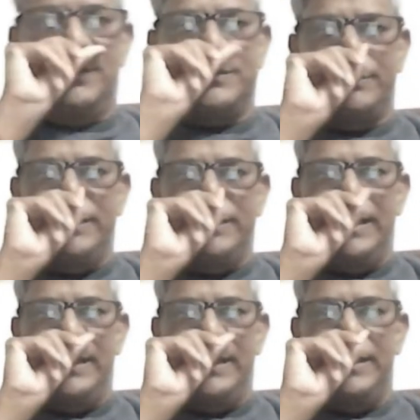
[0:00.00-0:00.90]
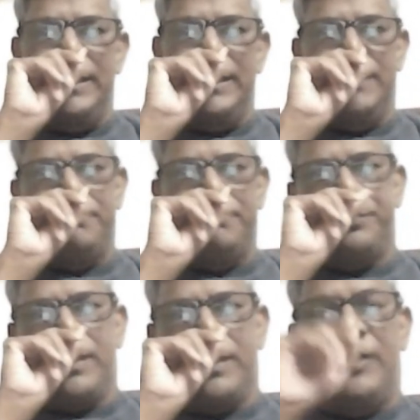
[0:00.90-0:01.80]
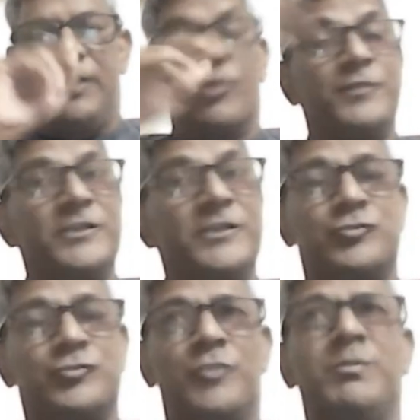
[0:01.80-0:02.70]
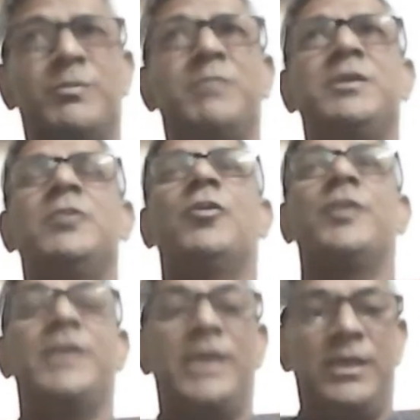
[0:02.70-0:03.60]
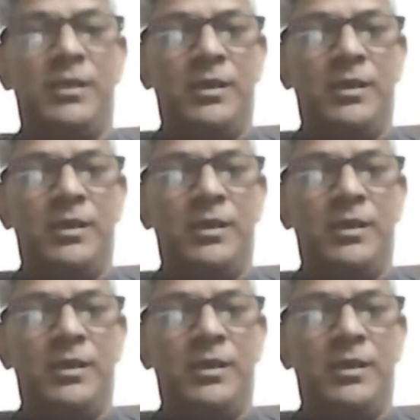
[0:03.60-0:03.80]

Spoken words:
Something like in an unfinished thought maybe or in a